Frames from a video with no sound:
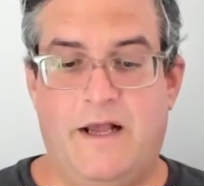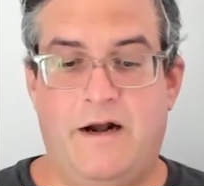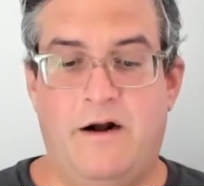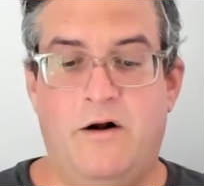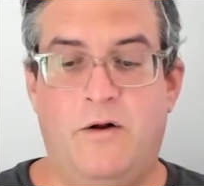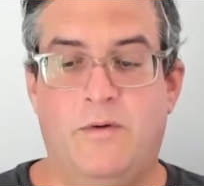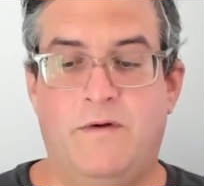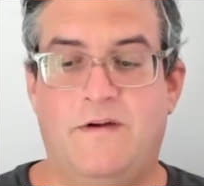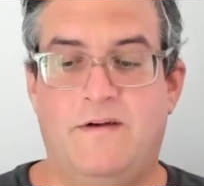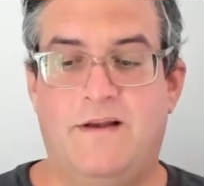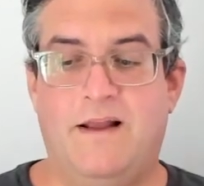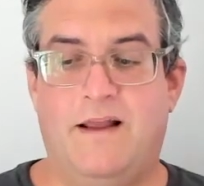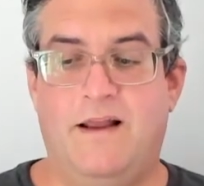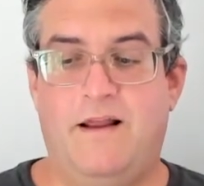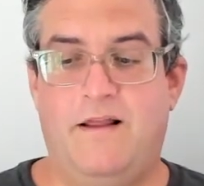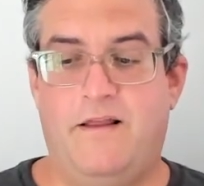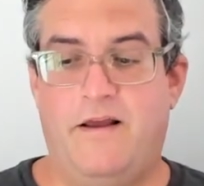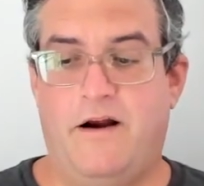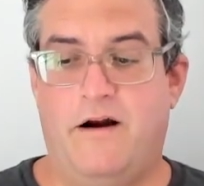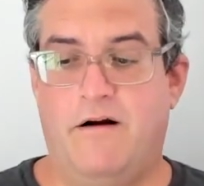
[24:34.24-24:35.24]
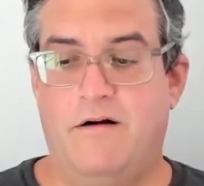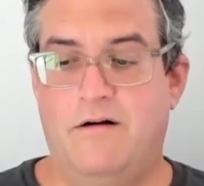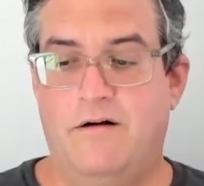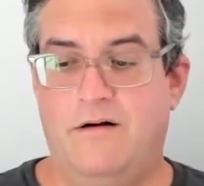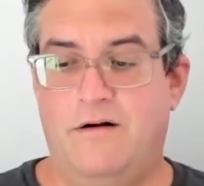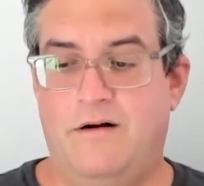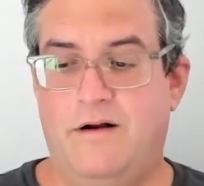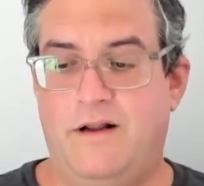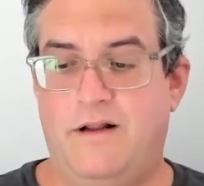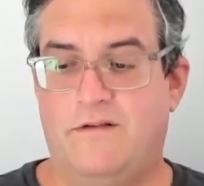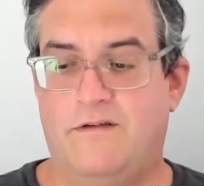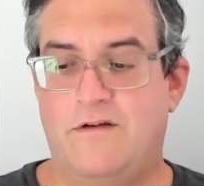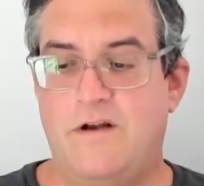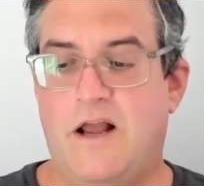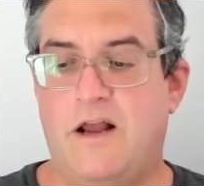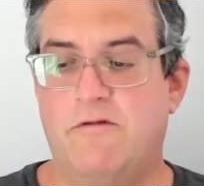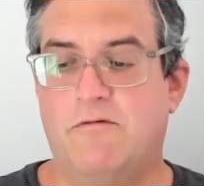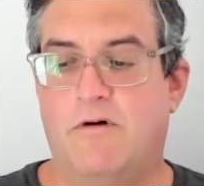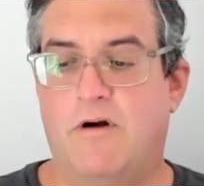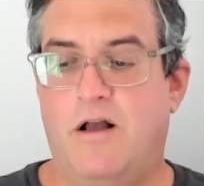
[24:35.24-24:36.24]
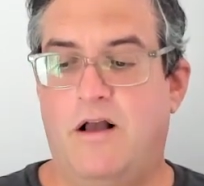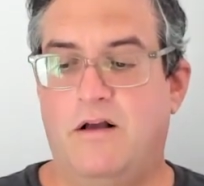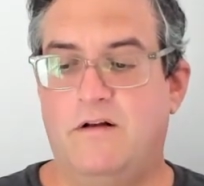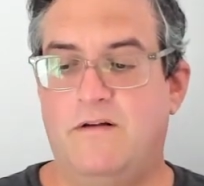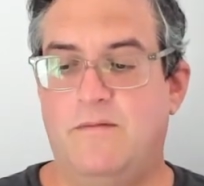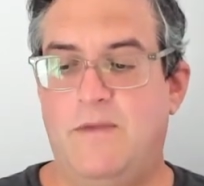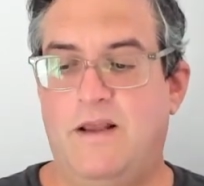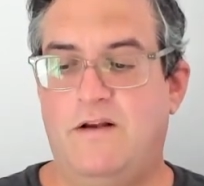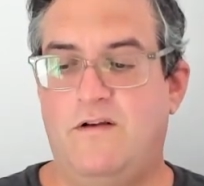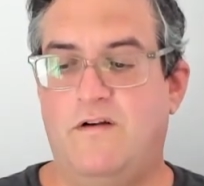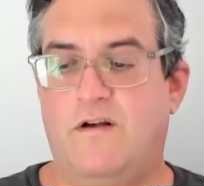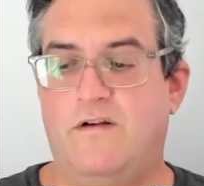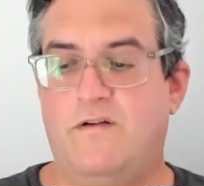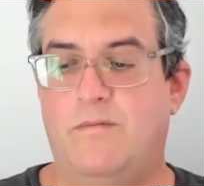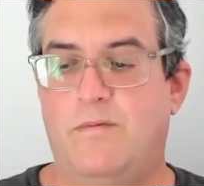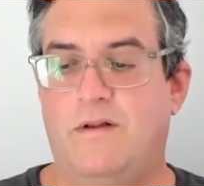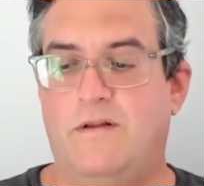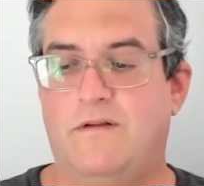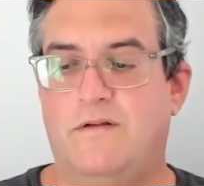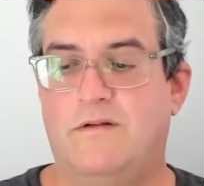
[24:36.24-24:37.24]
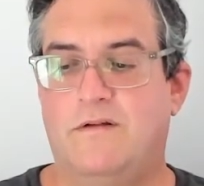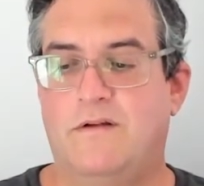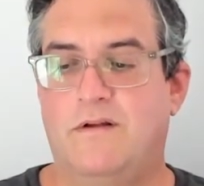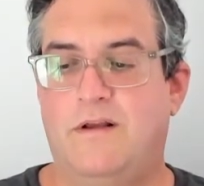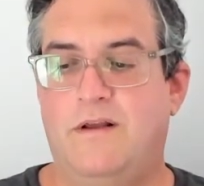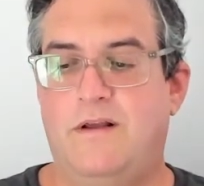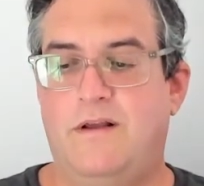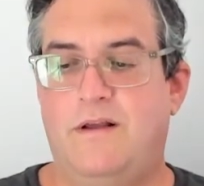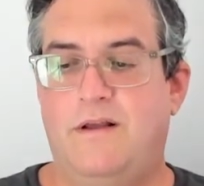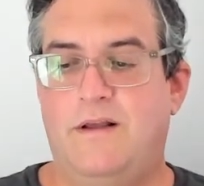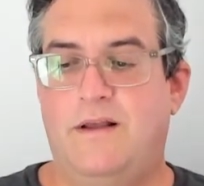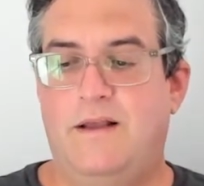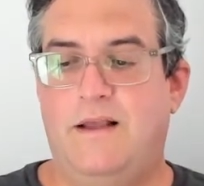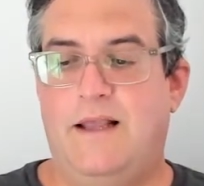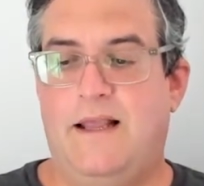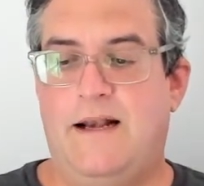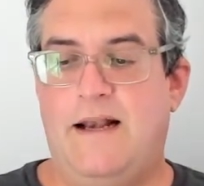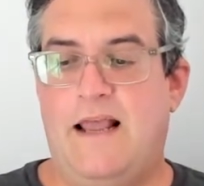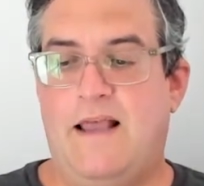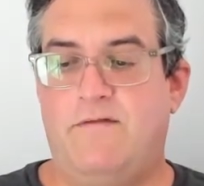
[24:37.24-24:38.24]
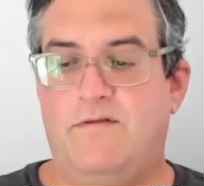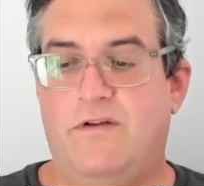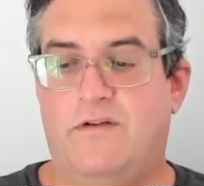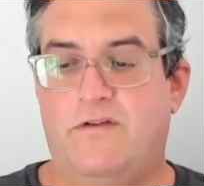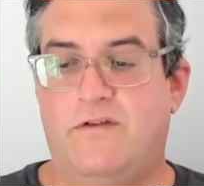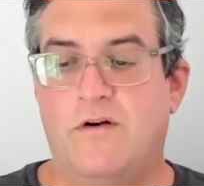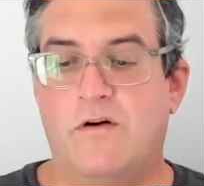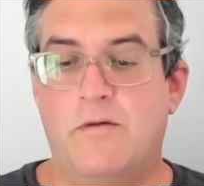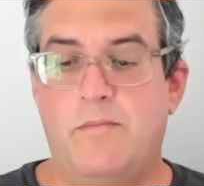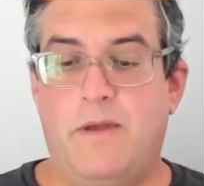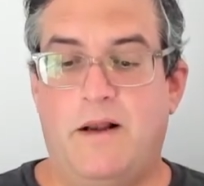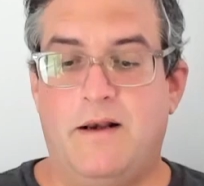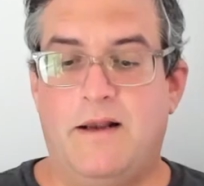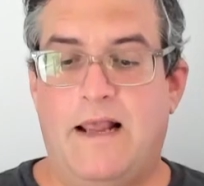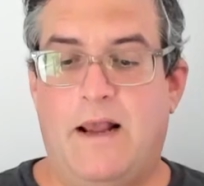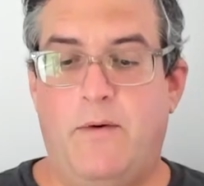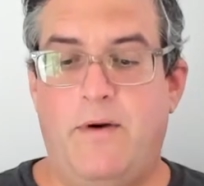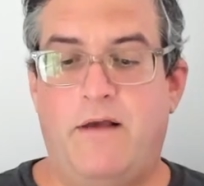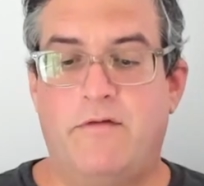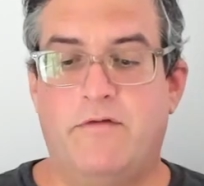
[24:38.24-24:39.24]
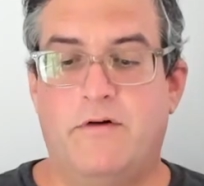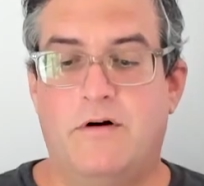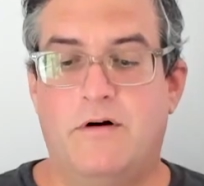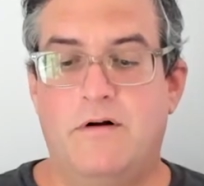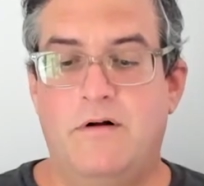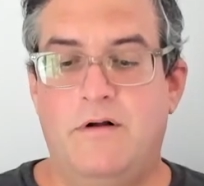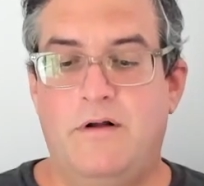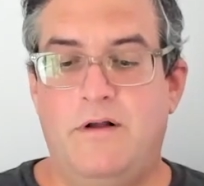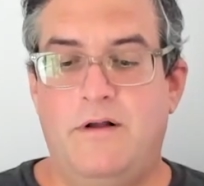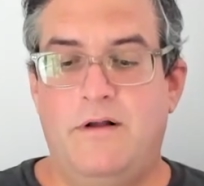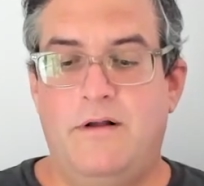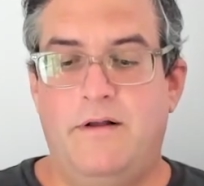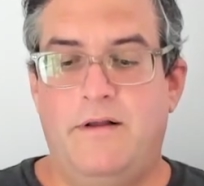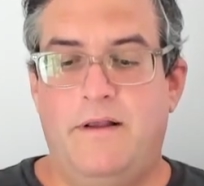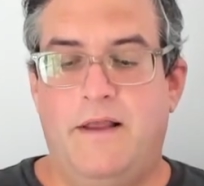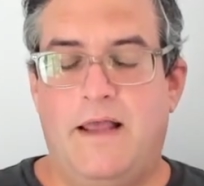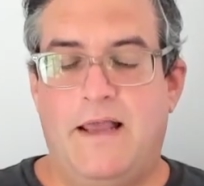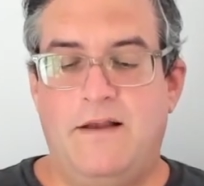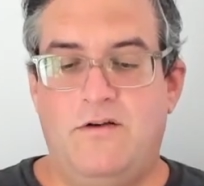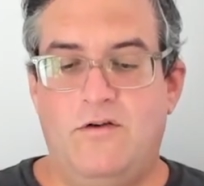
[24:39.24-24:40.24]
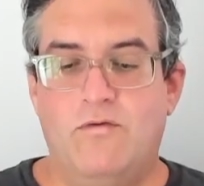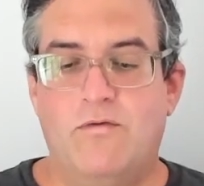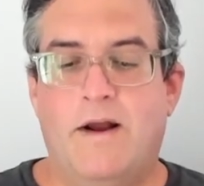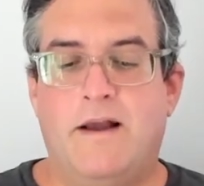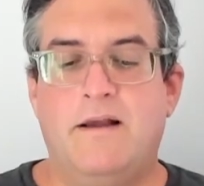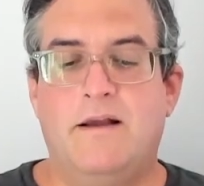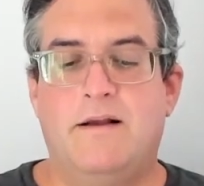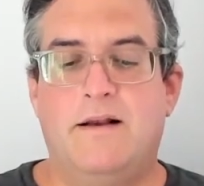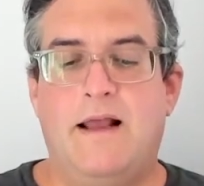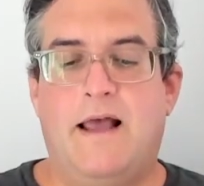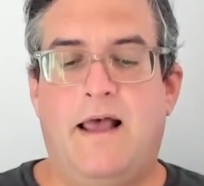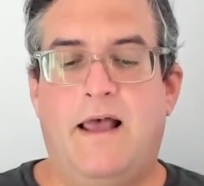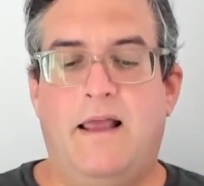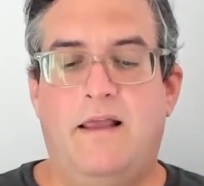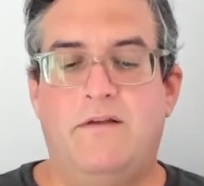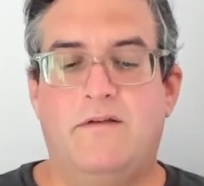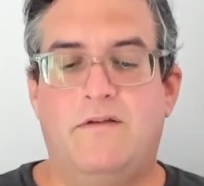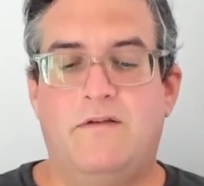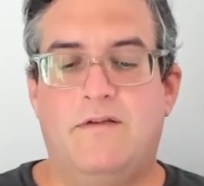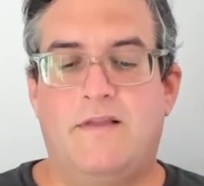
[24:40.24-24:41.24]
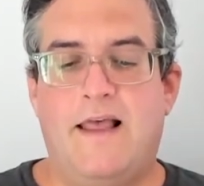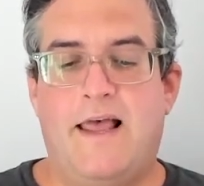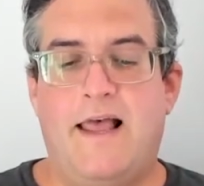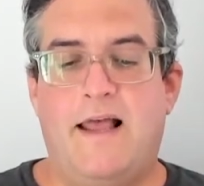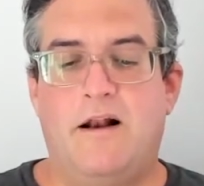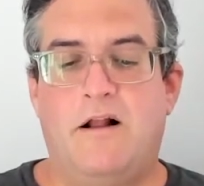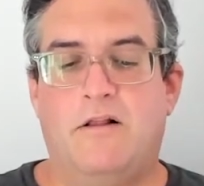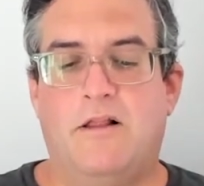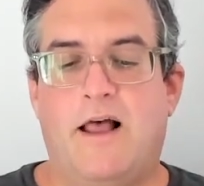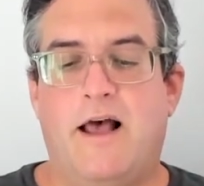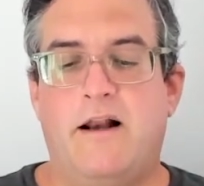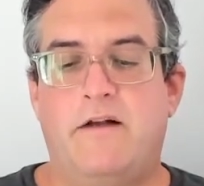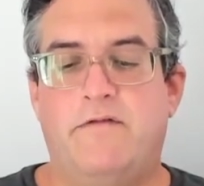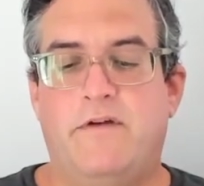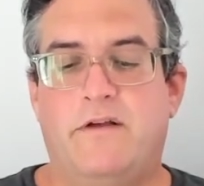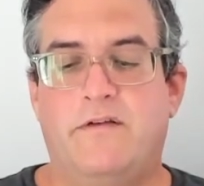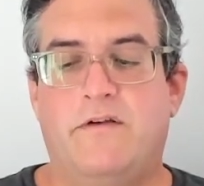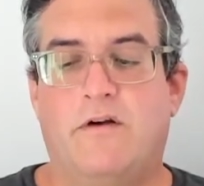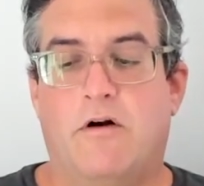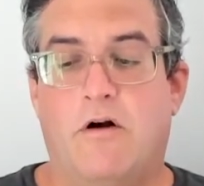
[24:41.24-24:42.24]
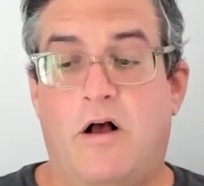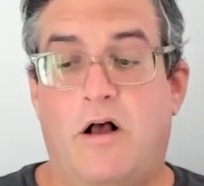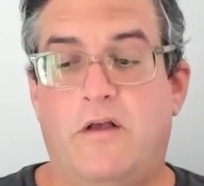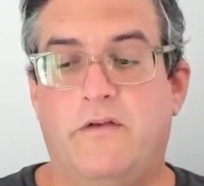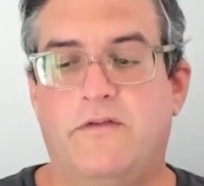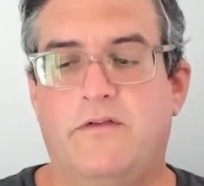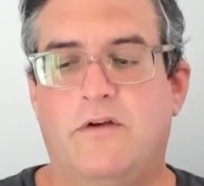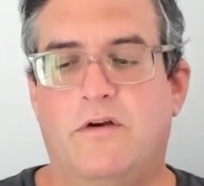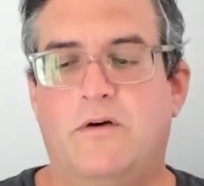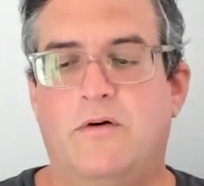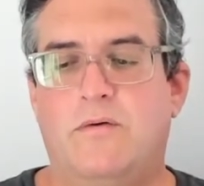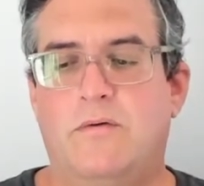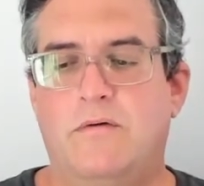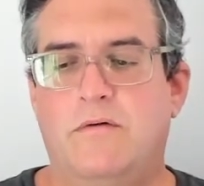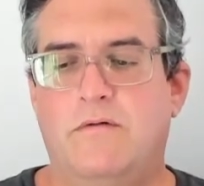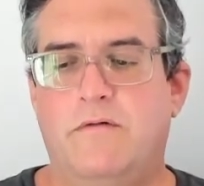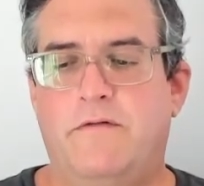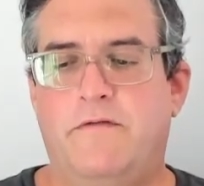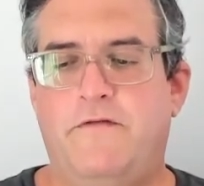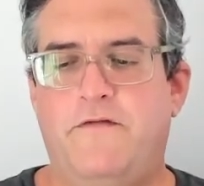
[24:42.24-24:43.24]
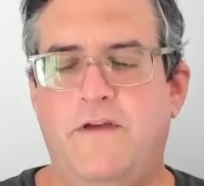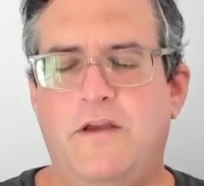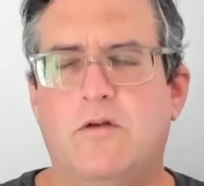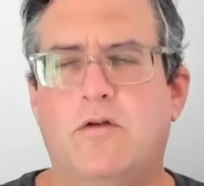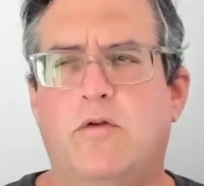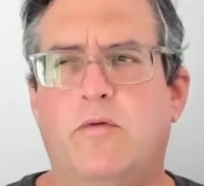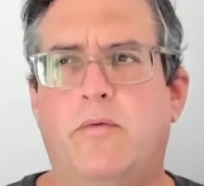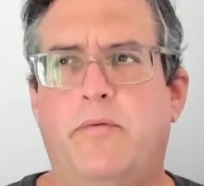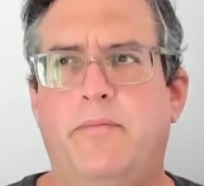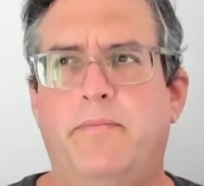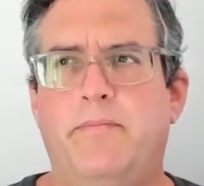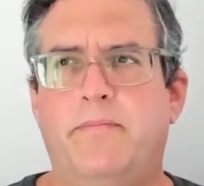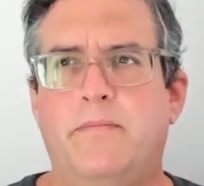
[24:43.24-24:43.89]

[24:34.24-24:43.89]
know what to tell you there. It's not wrong to make judgments and have discernment. However, I do recognize that a lot of us are also feel,